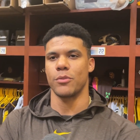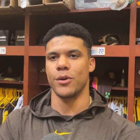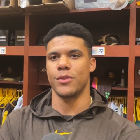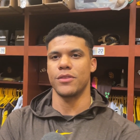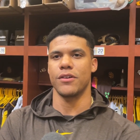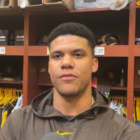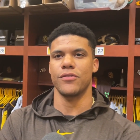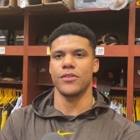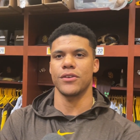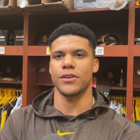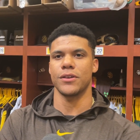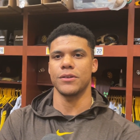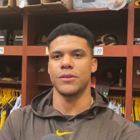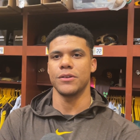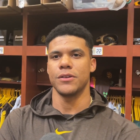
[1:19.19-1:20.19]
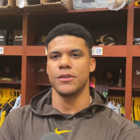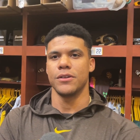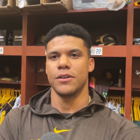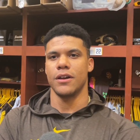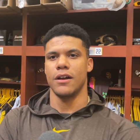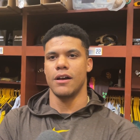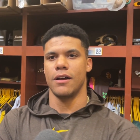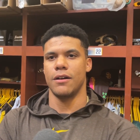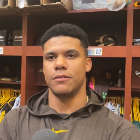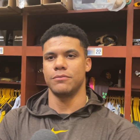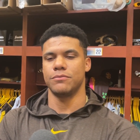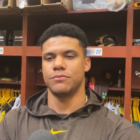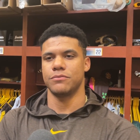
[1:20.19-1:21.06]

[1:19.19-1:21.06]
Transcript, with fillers: but definitely uh,